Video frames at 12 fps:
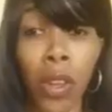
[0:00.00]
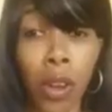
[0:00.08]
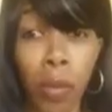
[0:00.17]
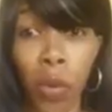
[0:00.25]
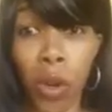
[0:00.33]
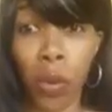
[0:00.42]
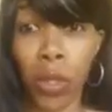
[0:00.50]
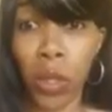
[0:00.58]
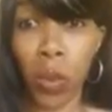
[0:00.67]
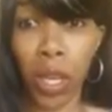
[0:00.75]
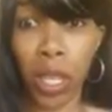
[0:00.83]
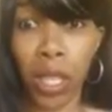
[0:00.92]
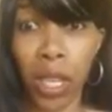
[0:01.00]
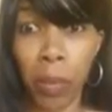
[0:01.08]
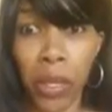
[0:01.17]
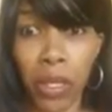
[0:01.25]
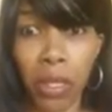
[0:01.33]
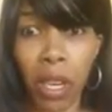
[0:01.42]
The number one reason why I
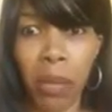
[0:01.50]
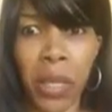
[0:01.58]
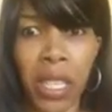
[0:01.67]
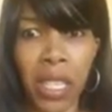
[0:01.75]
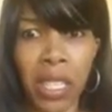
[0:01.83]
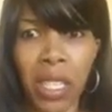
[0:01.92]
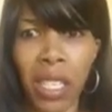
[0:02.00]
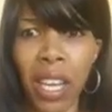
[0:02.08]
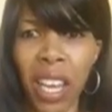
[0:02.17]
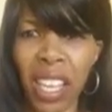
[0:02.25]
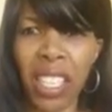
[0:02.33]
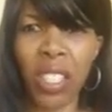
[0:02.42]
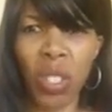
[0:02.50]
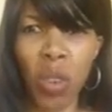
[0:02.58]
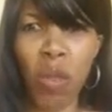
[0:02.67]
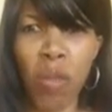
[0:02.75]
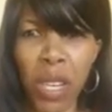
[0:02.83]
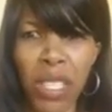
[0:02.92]
like PicsArt, because it has so
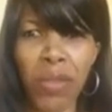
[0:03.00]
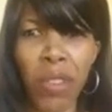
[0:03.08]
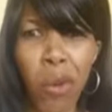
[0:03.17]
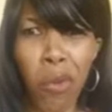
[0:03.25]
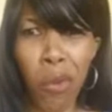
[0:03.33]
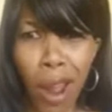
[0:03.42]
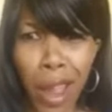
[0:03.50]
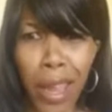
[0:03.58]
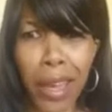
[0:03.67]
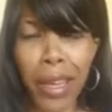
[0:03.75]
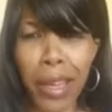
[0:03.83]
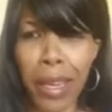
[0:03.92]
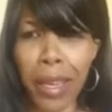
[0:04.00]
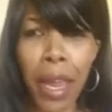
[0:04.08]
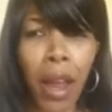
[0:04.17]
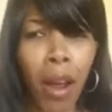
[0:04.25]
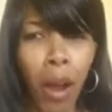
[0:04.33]
much variety.